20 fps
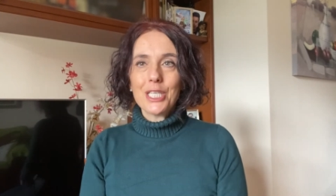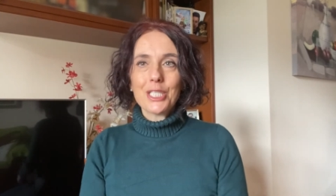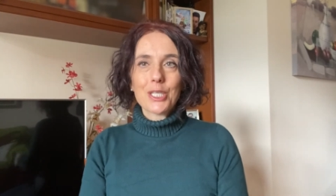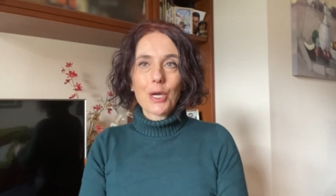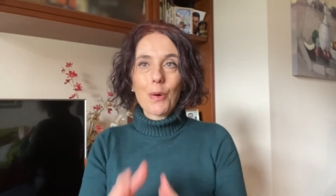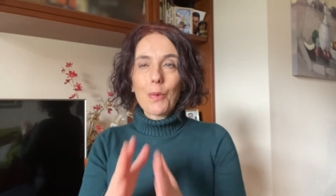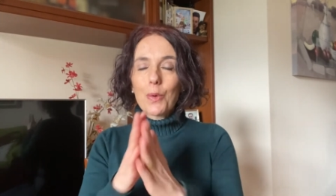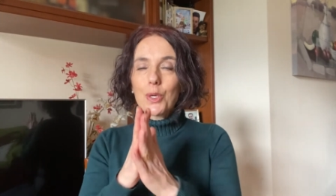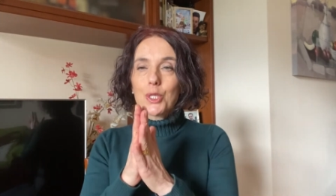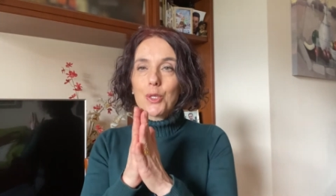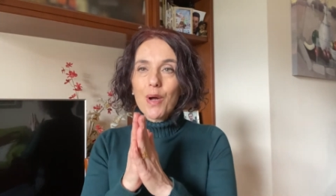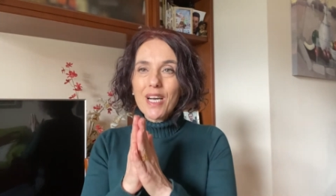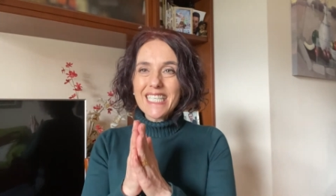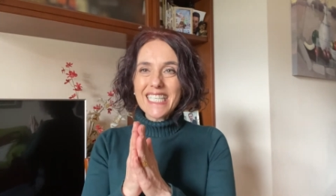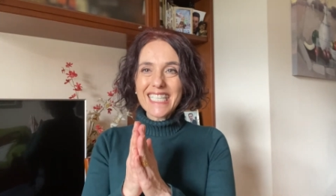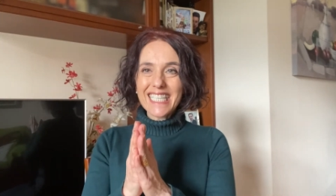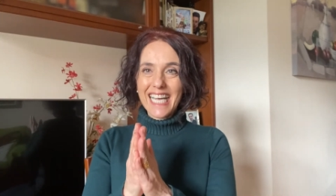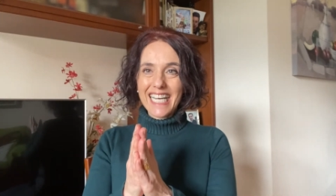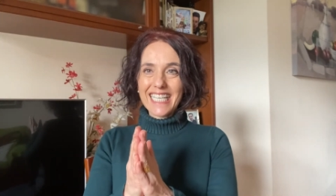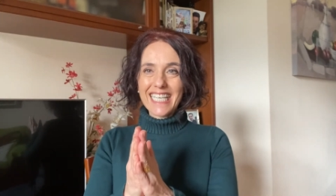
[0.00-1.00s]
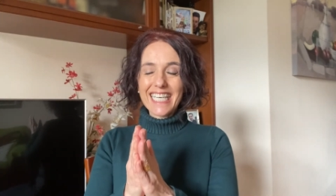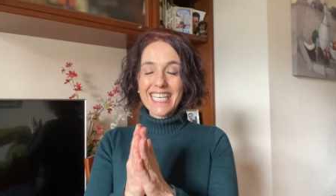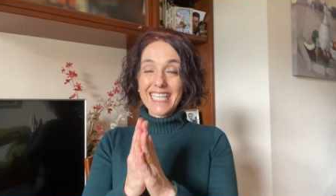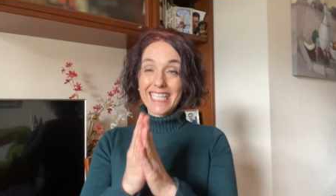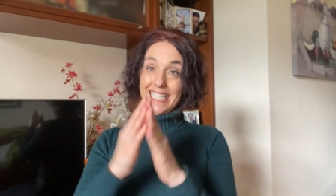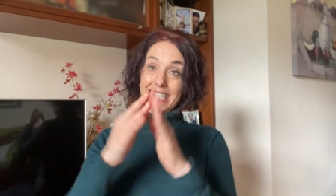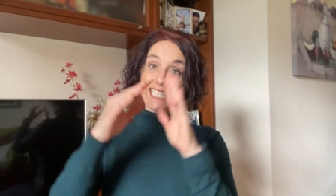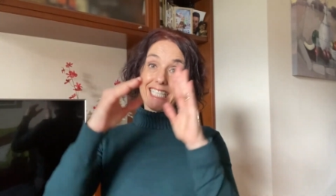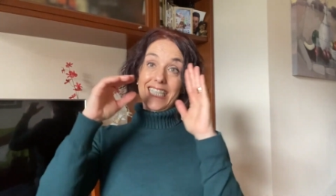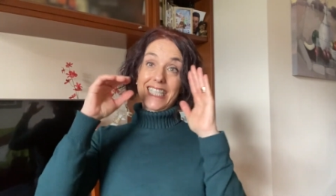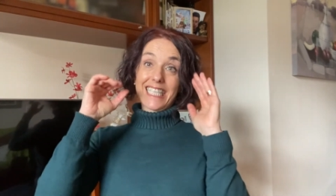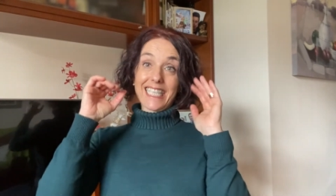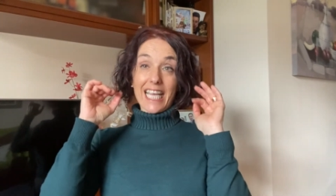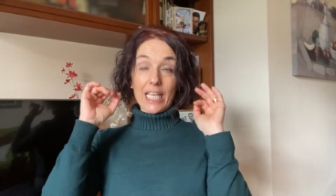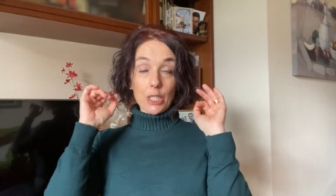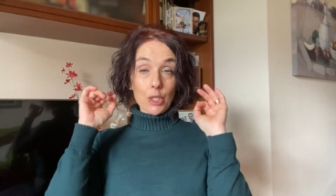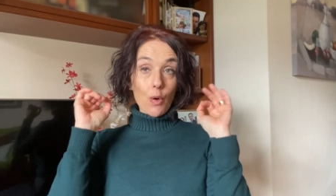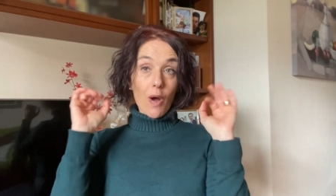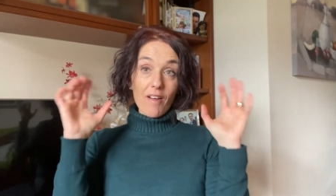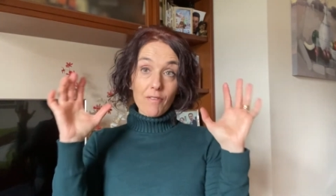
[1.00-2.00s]
so what you are saying is that
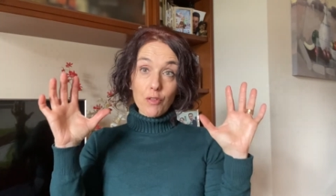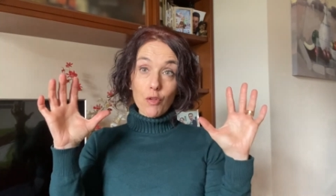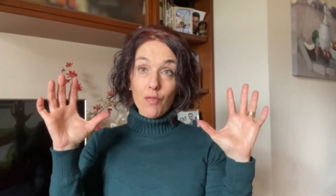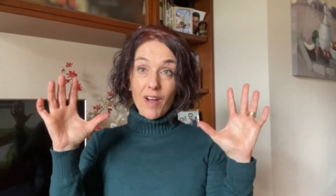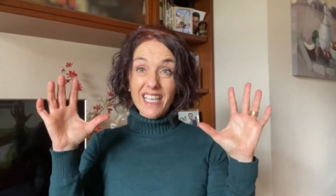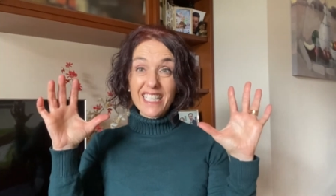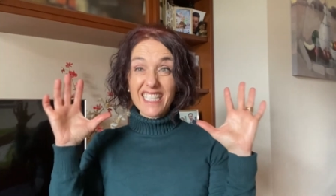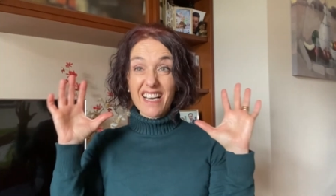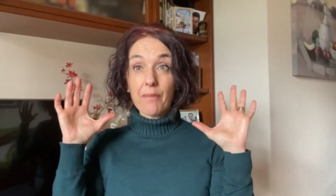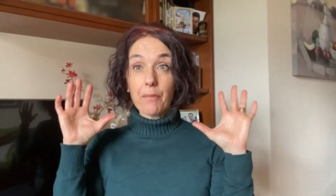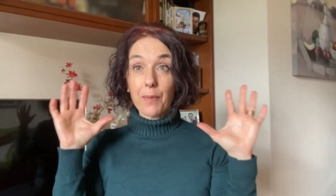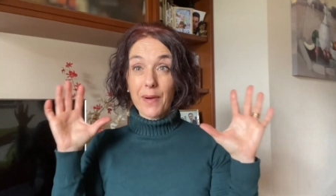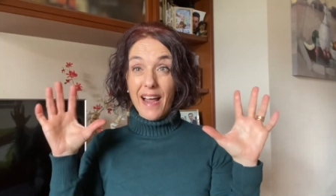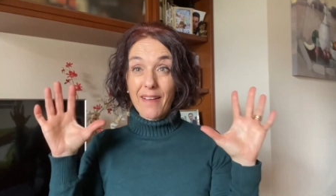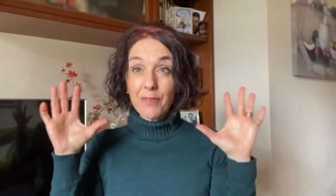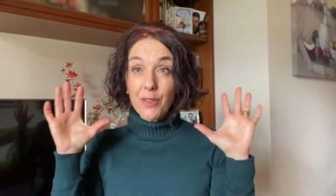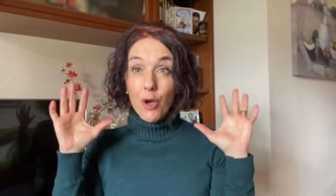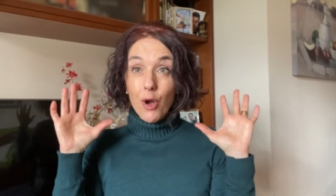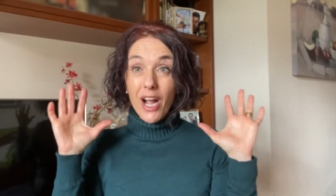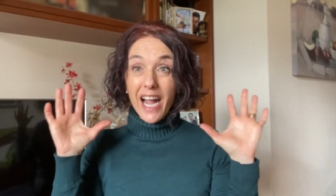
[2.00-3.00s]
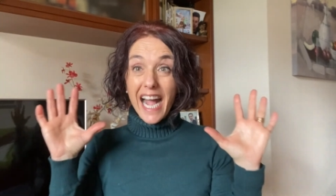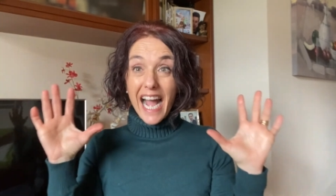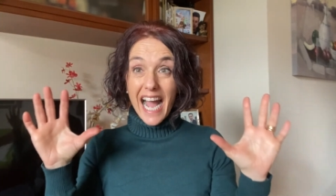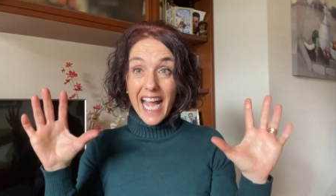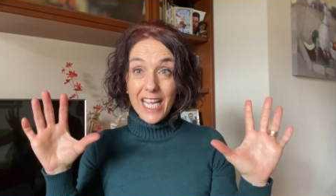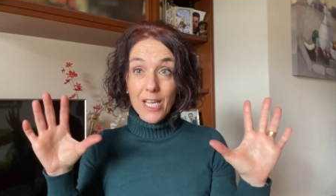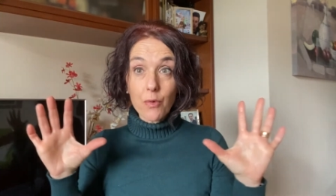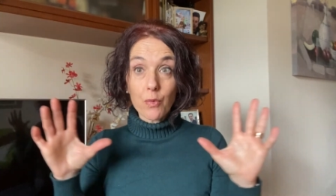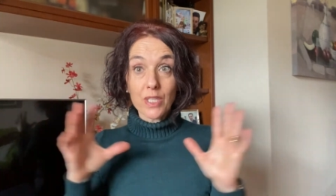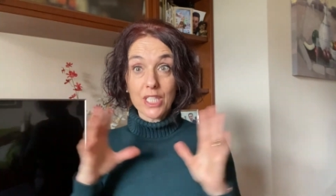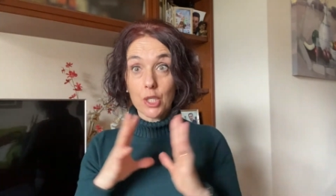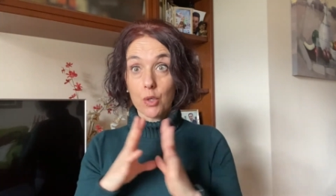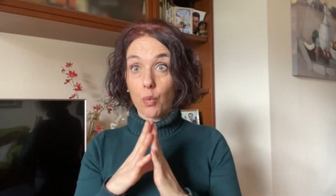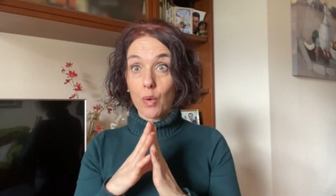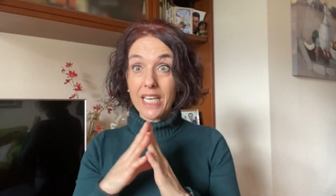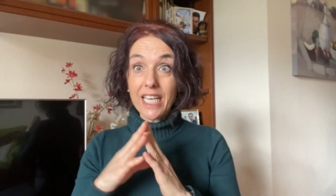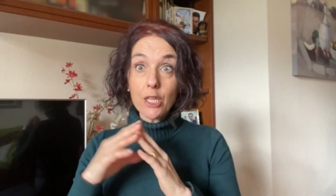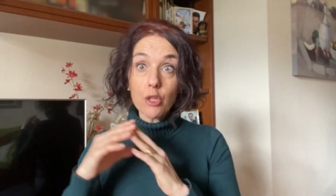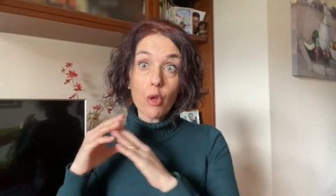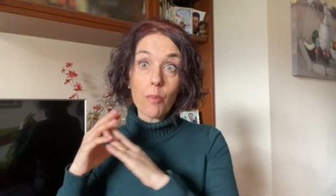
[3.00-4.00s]
you have to find some random guy who is
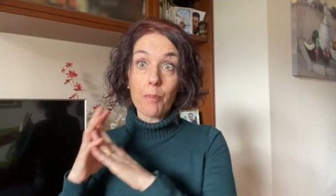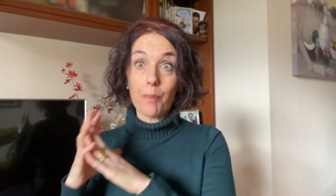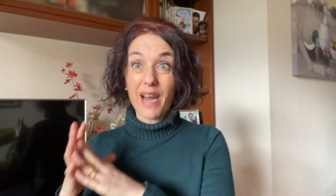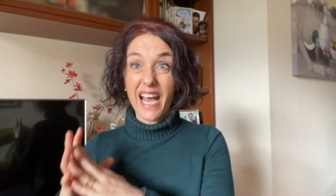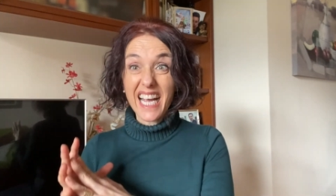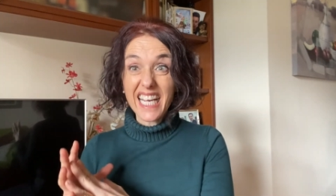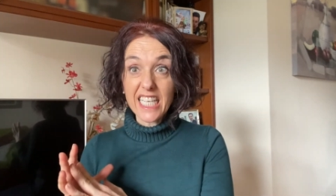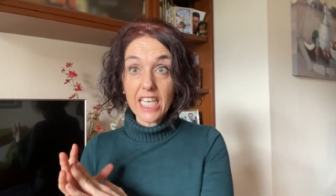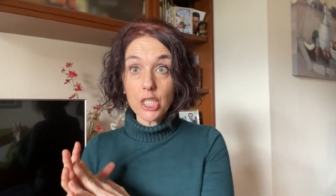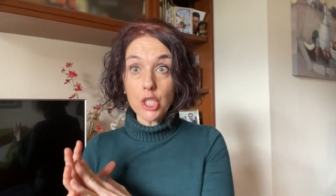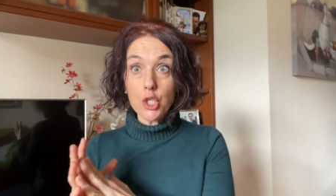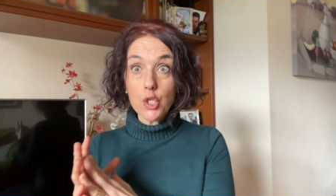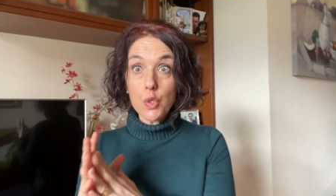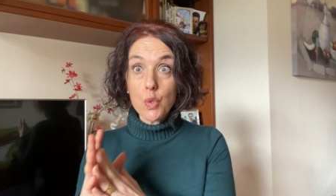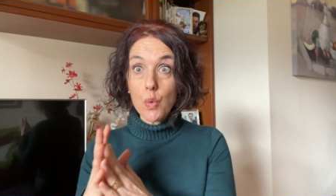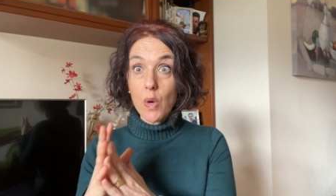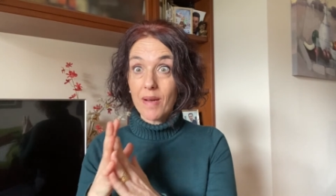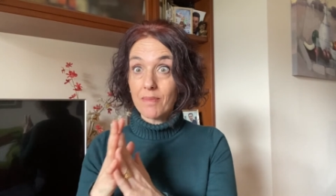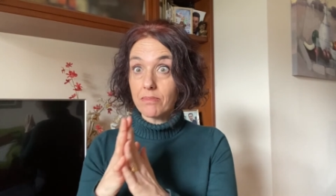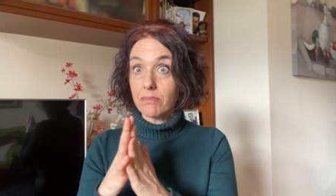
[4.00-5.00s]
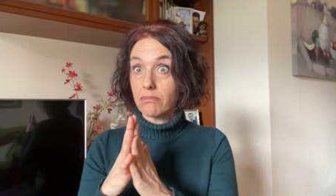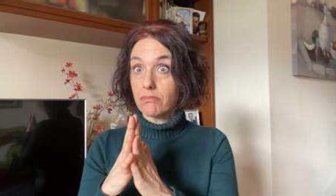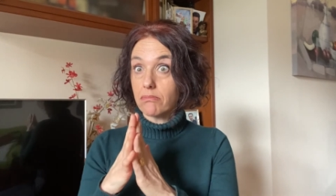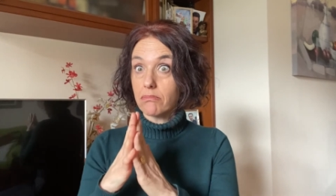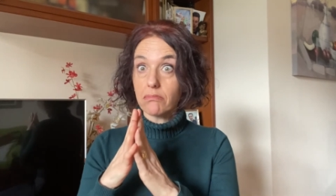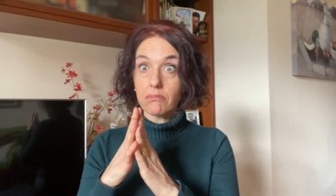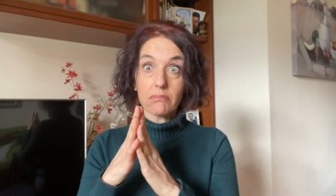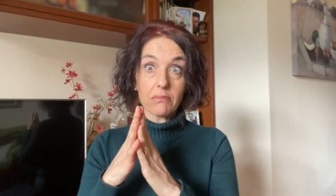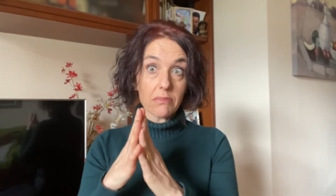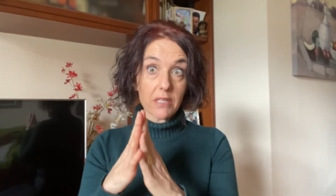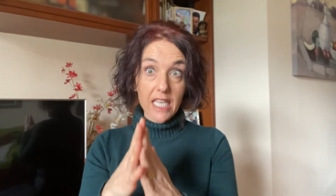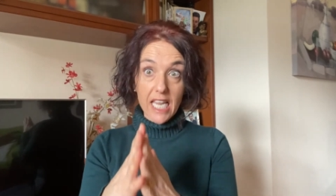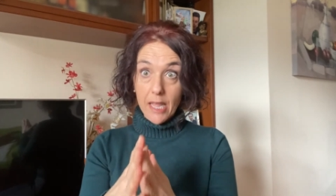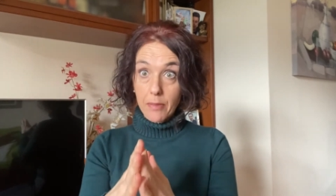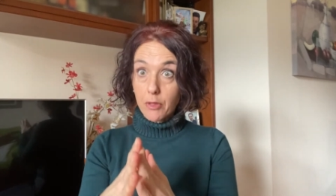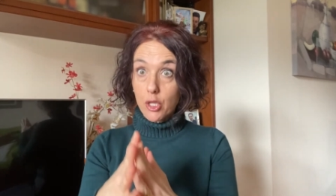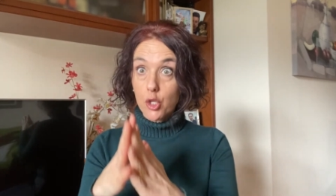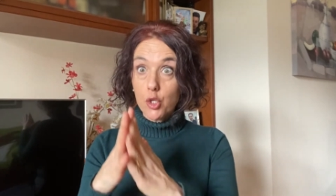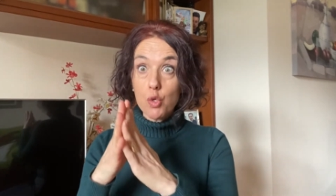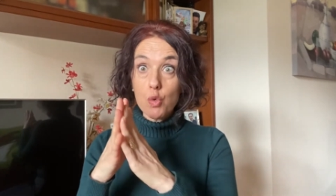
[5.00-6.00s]
willing to impregnate you and let
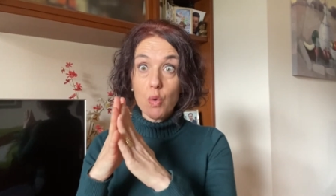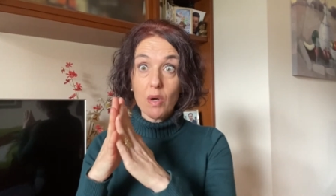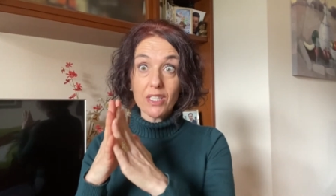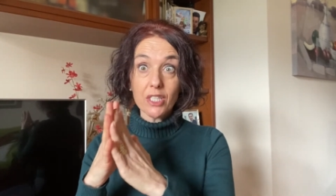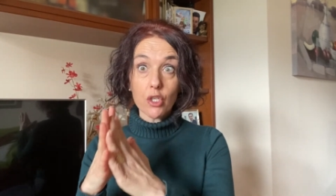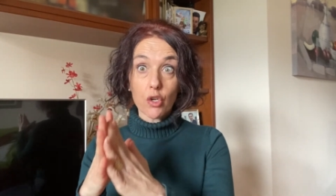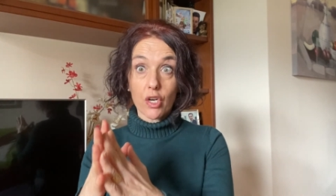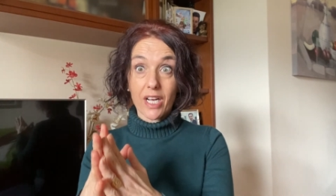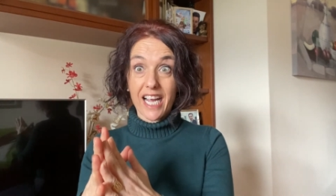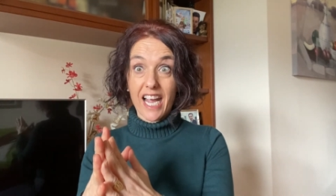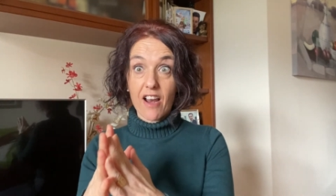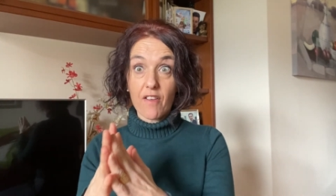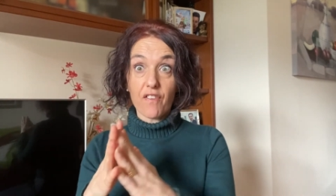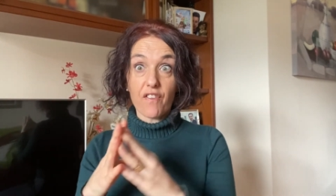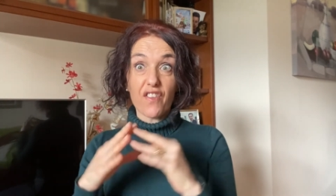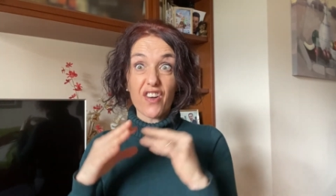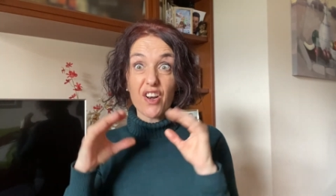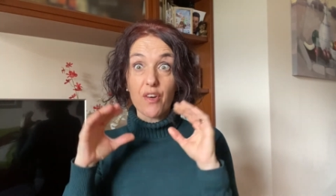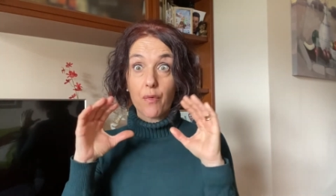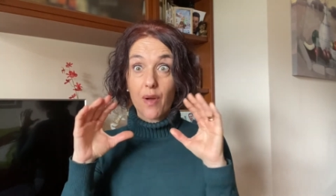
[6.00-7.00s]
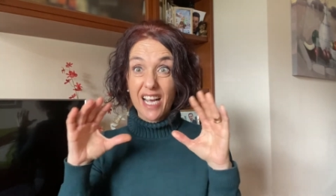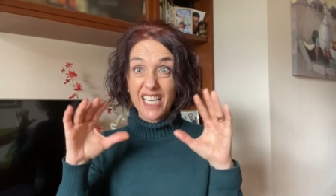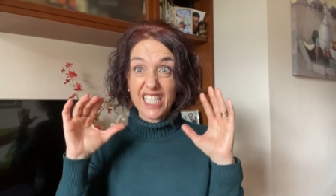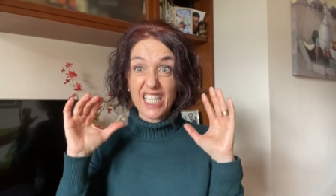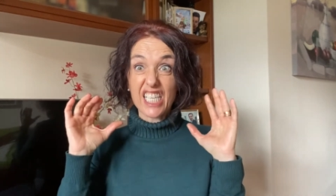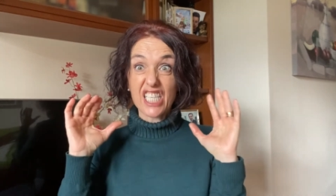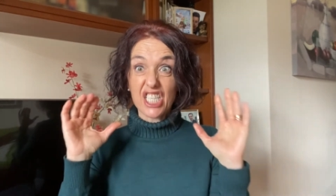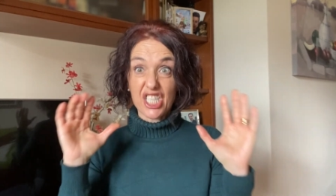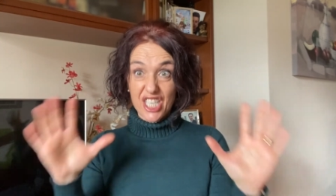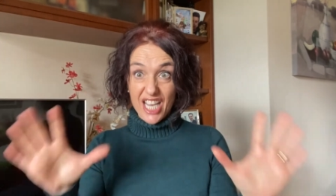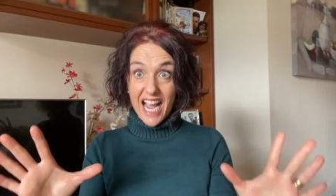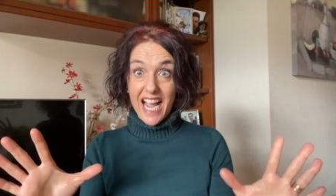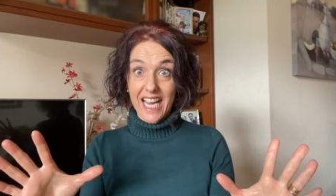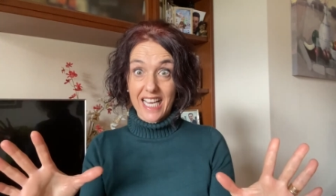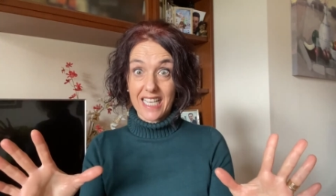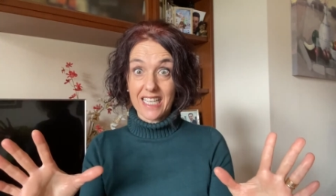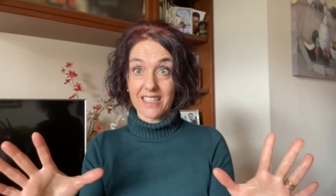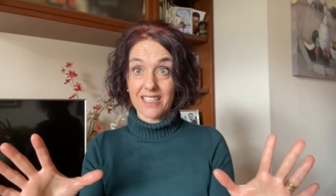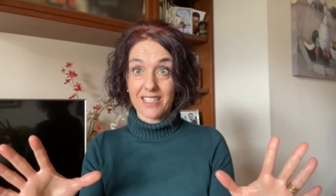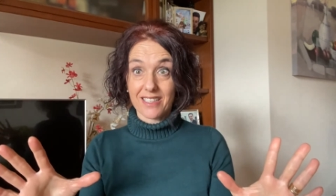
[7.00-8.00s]
you and your girlfriend raise his
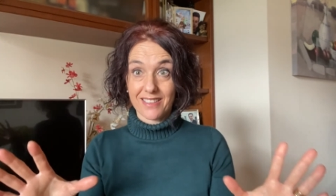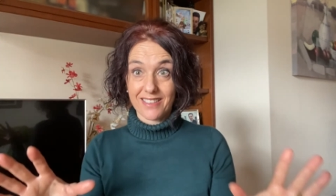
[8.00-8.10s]
child.